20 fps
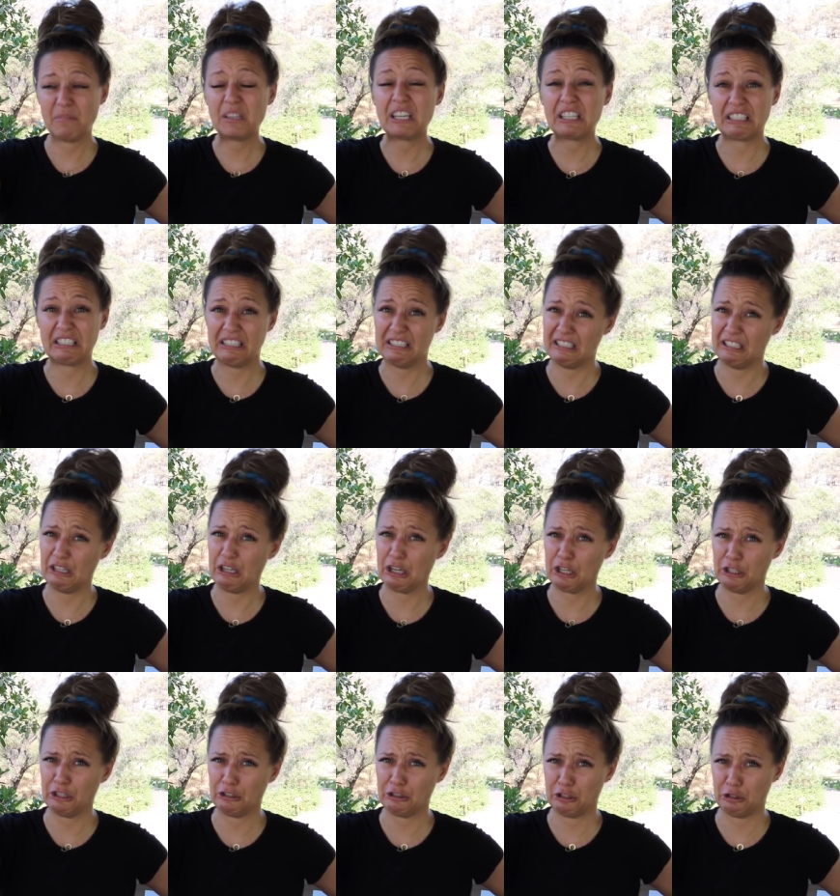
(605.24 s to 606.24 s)
because it still
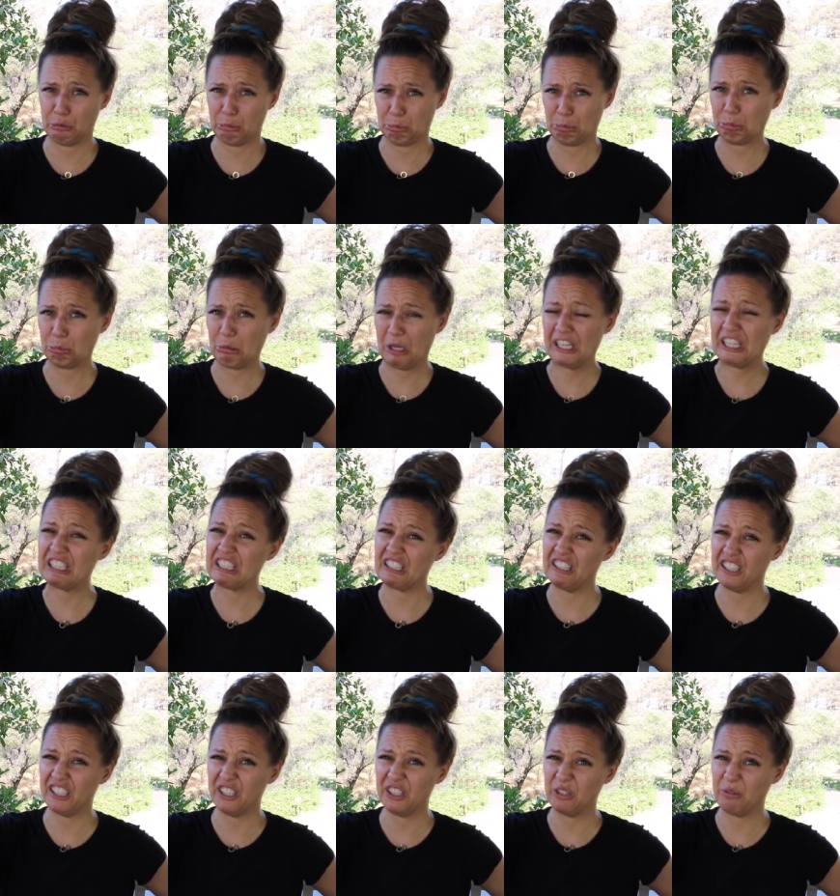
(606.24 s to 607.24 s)
hurts and it's a
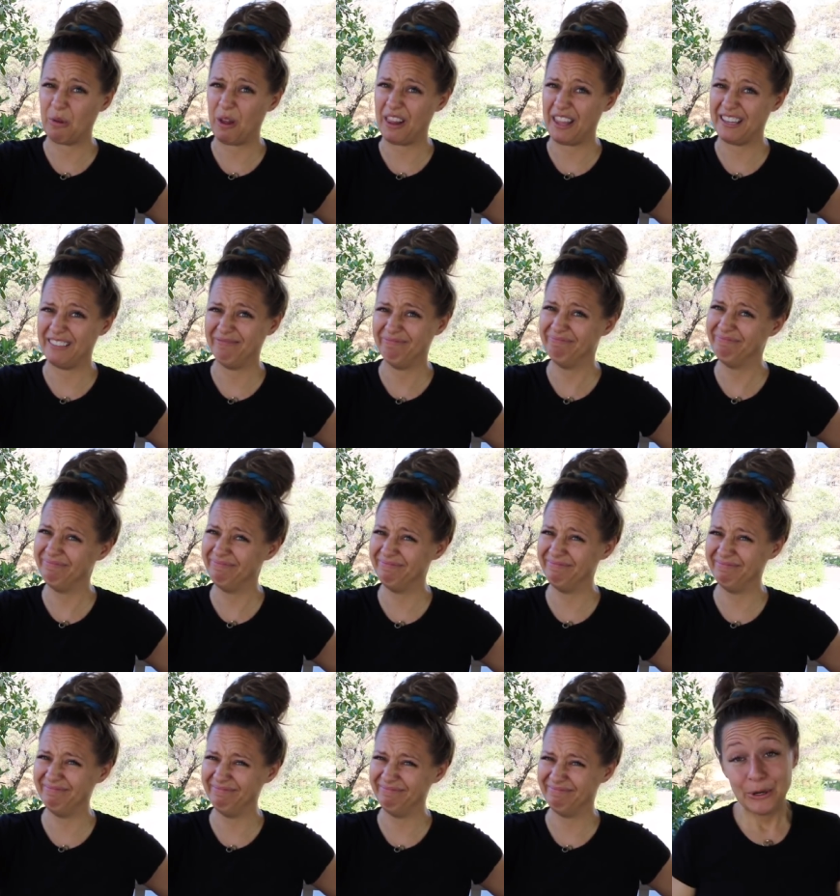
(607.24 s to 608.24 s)
little swollen.
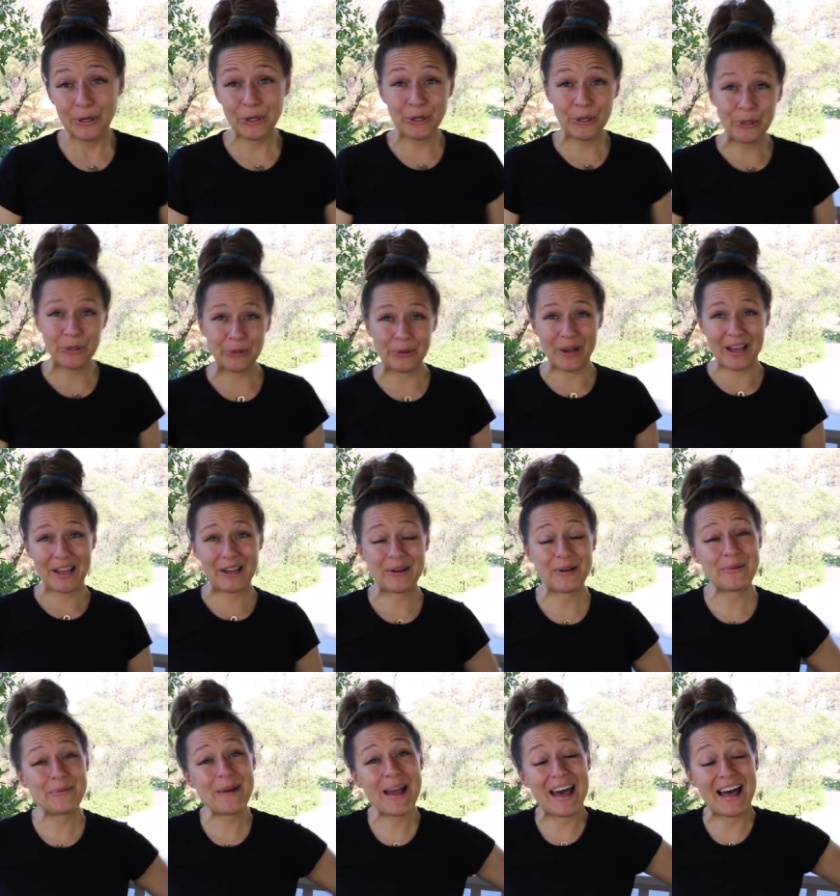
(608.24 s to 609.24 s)
Whew,
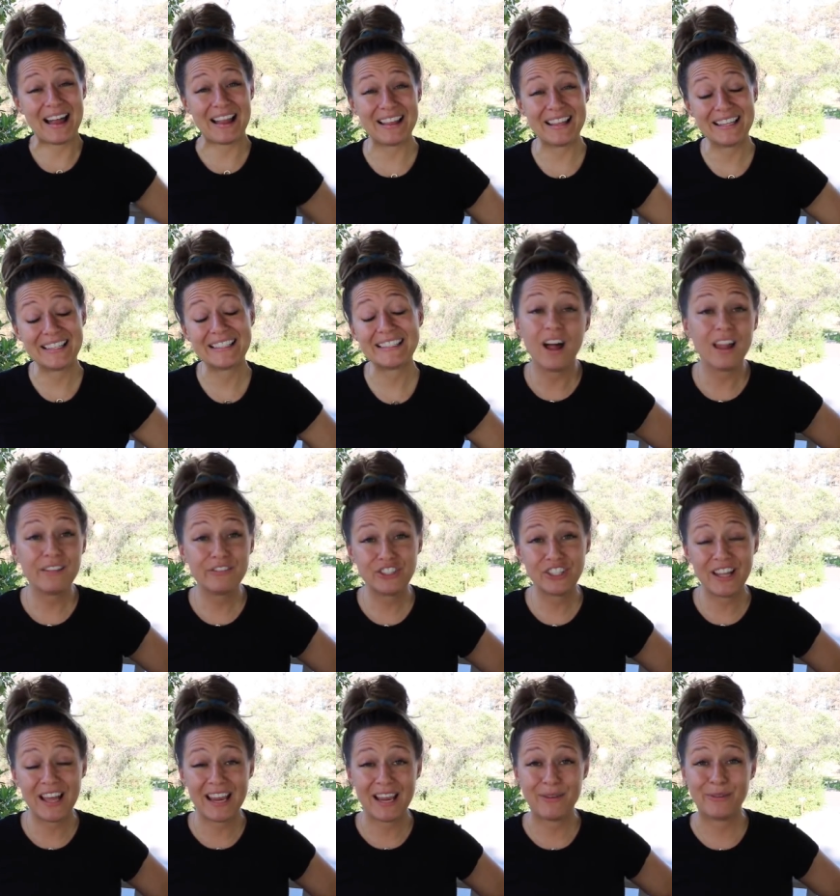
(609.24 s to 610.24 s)
well, all of
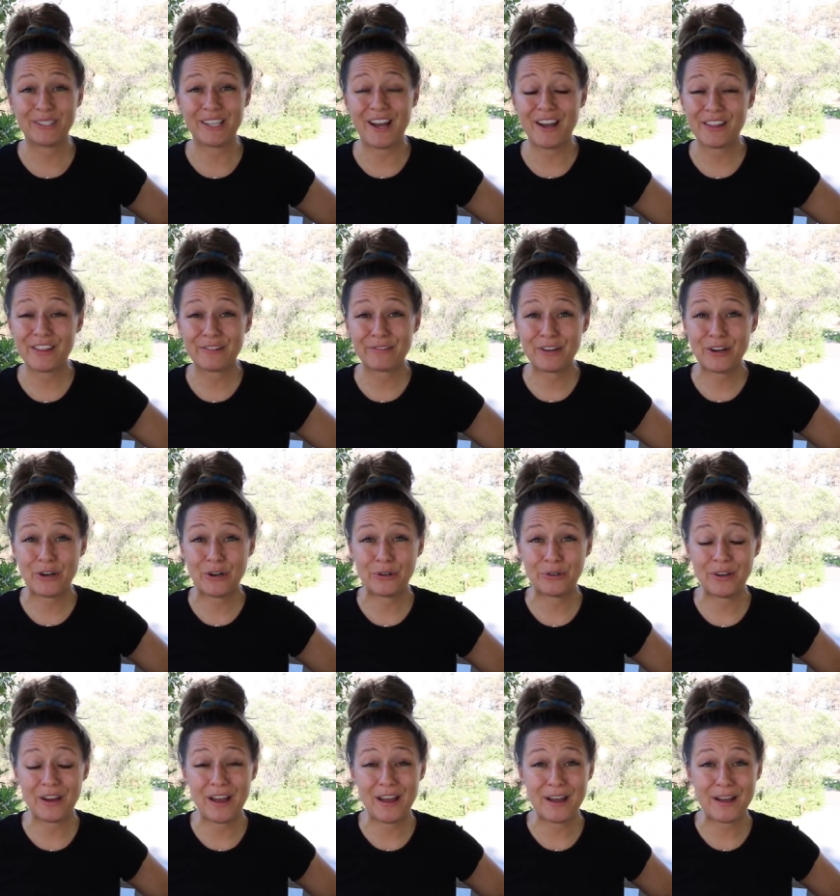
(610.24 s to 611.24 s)
July I was on the
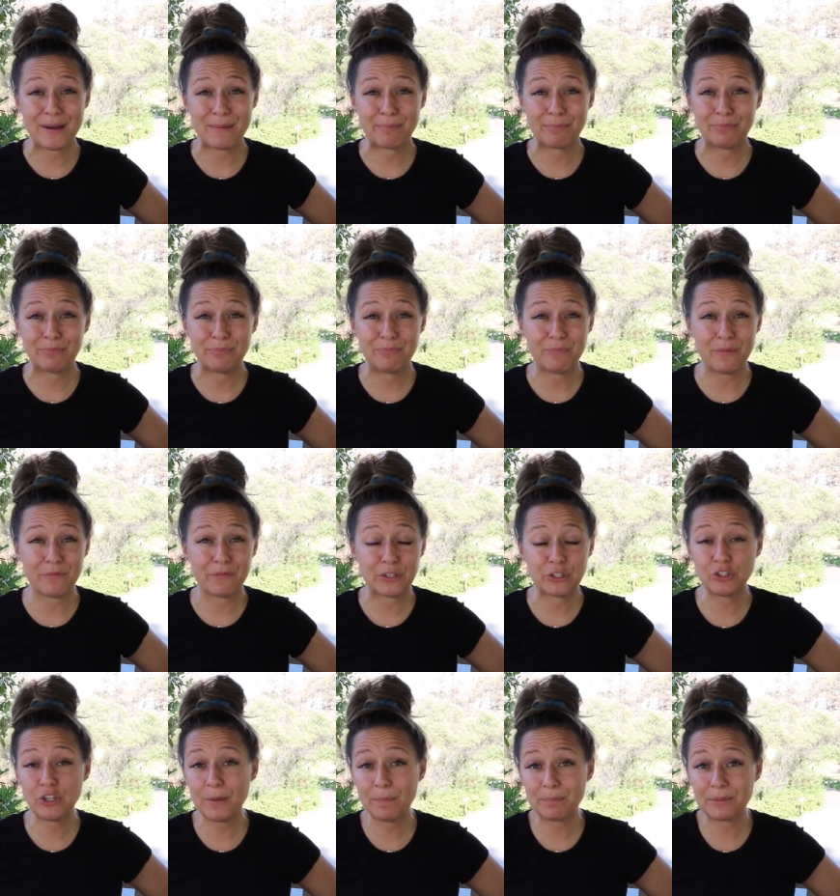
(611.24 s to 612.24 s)
road um, for
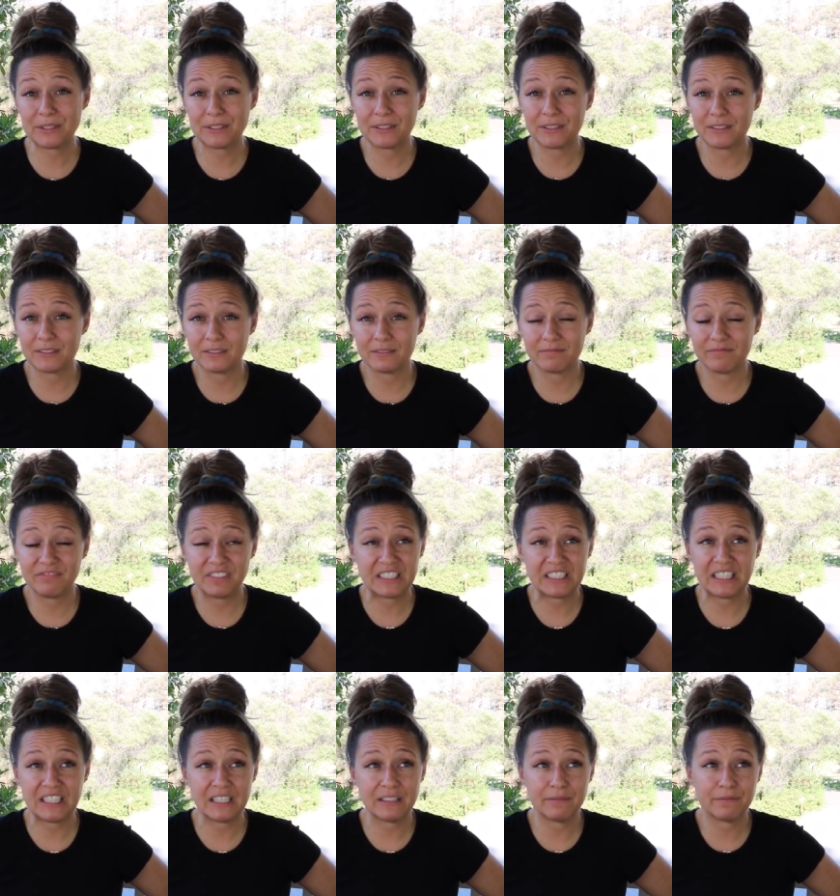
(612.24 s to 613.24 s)
trips,
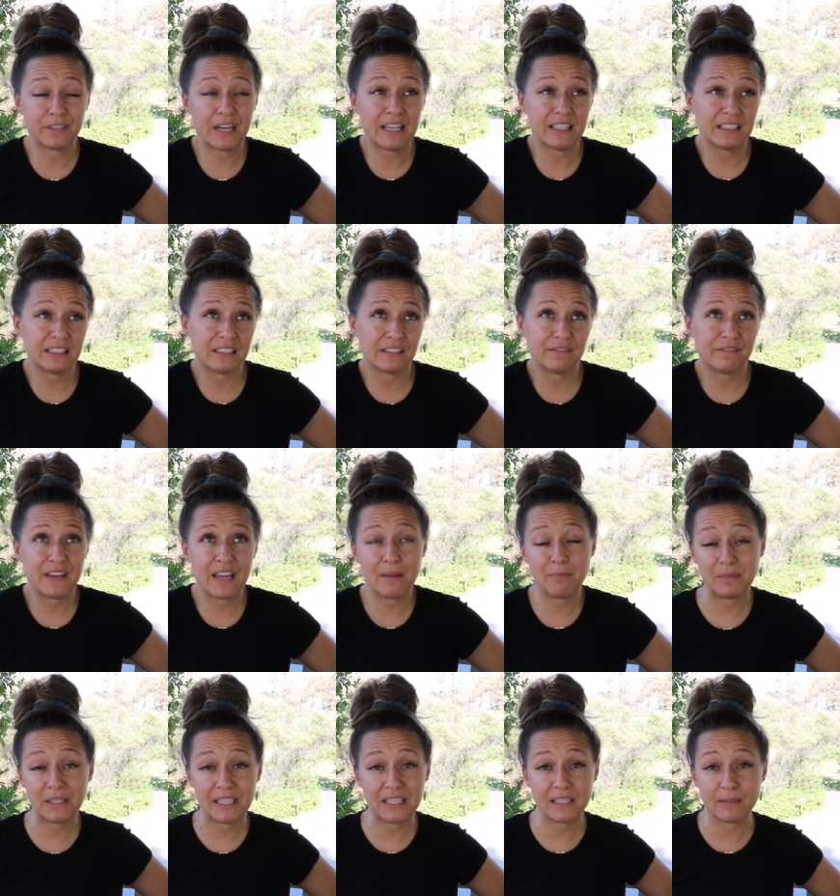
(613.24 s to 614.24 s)
visiting friends and
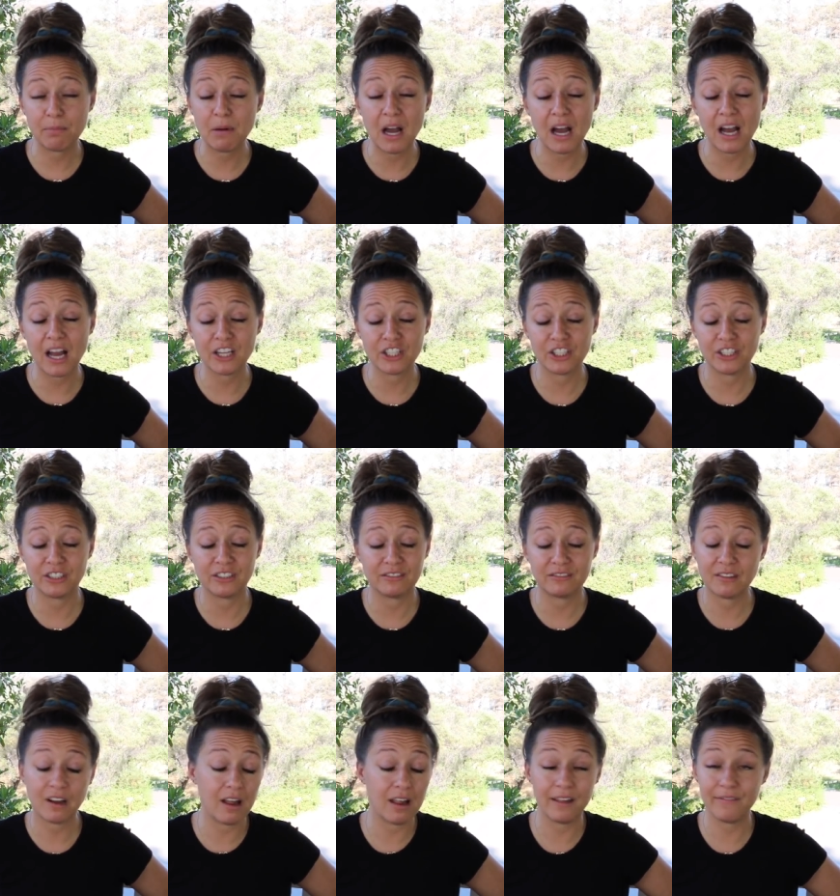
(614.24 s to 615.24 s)
family and Posh
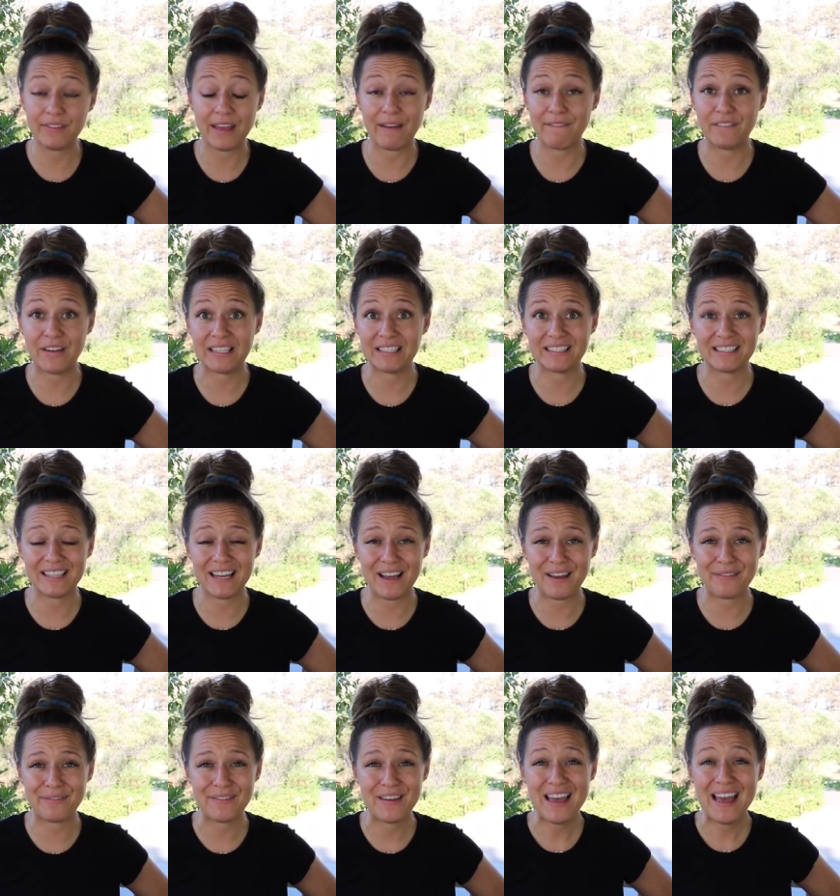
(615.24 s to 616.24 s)
and all of that fun
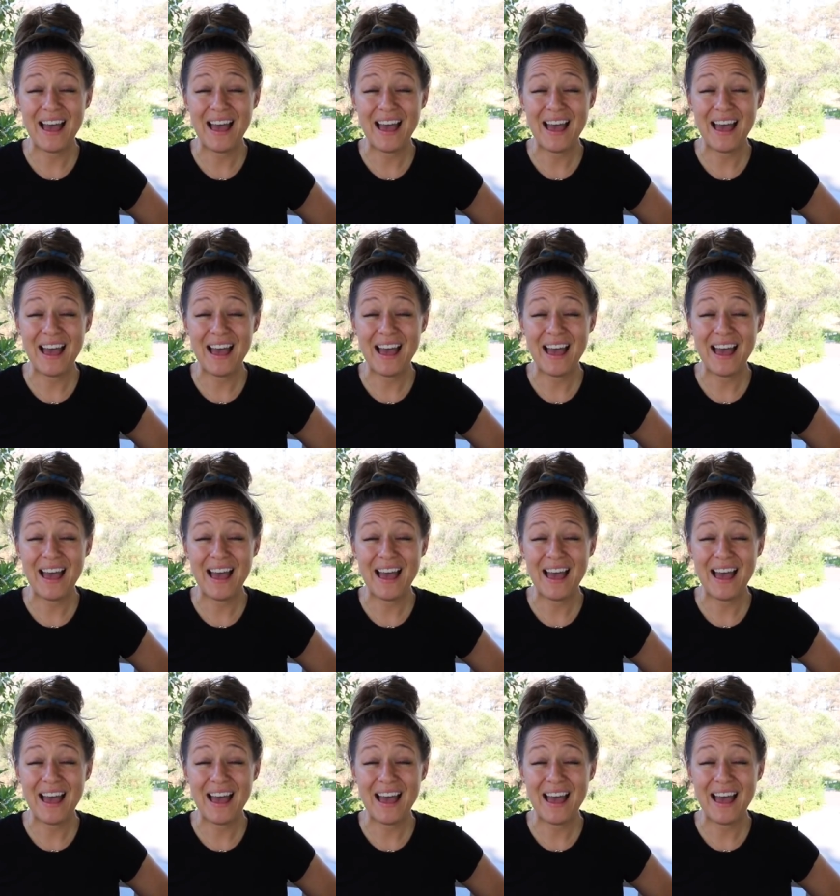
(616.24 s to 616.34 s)
stuff.